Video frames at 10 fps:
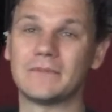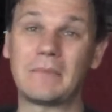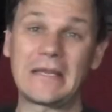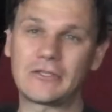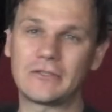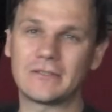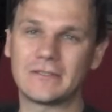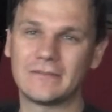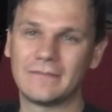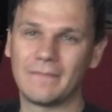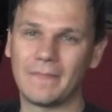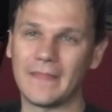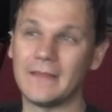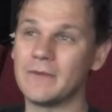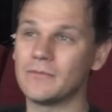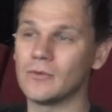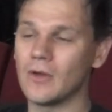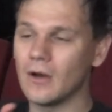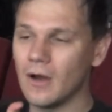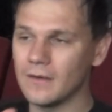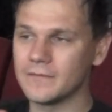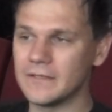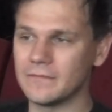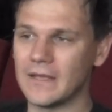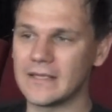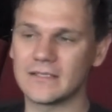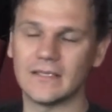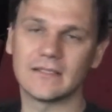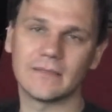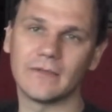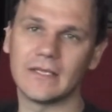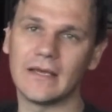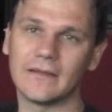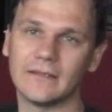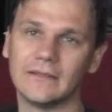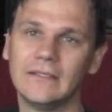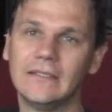pictures. And then before long, After Effects and some of the other